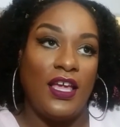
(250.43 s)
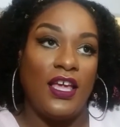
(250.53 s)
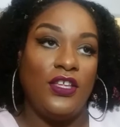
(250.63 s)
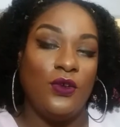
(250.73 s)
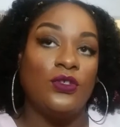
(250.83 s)

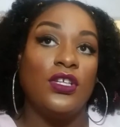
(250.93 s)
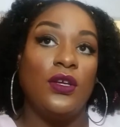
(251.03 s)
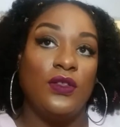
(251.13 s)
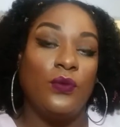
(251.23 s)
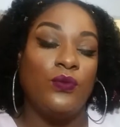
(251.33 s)
it
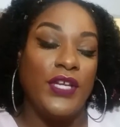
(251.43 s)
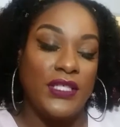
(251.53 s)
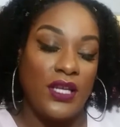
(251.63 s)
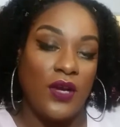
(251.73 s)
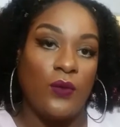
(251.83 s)
usually, the
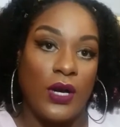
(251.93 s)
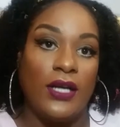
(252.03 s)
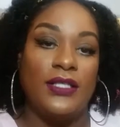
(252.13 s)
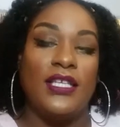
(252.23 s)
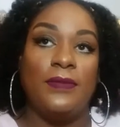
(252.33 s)
reason it
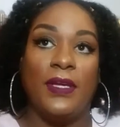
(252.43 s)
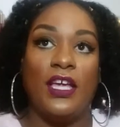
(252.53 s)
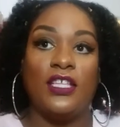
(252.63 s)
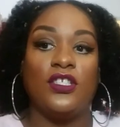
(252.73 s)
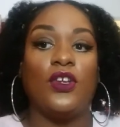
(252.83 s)
works is
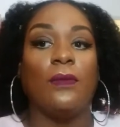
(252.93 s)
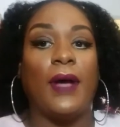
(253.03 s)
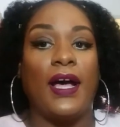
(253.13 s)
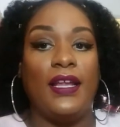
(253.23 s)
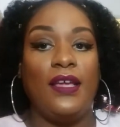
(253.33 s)
because your
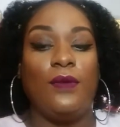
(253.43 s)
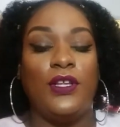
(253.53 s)
body,